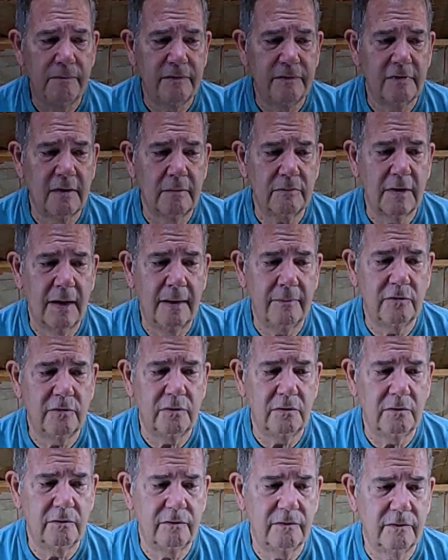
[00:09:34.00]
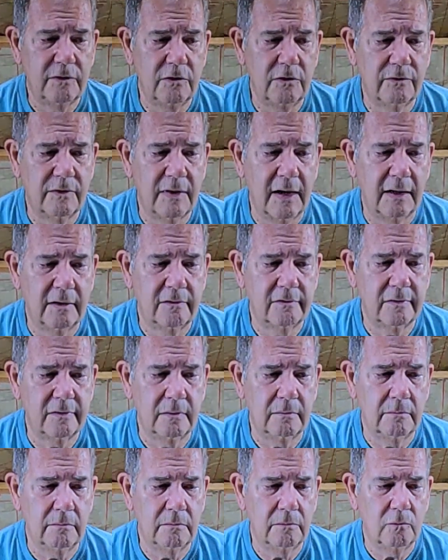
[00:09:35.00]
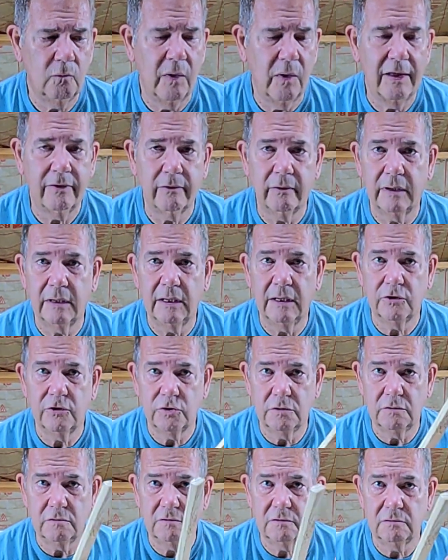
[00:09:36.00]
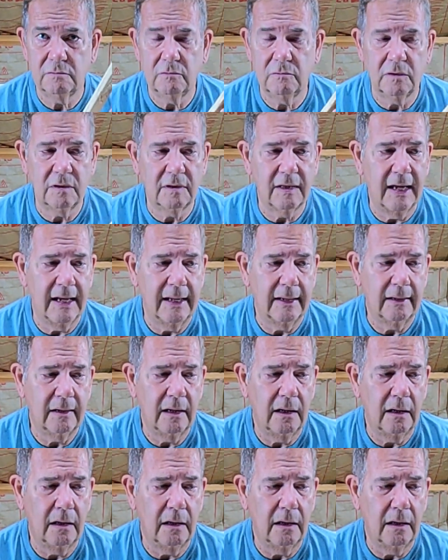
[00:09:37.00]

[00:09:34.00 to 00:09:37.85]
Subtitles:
Sometimes you've got some weathering issues with that,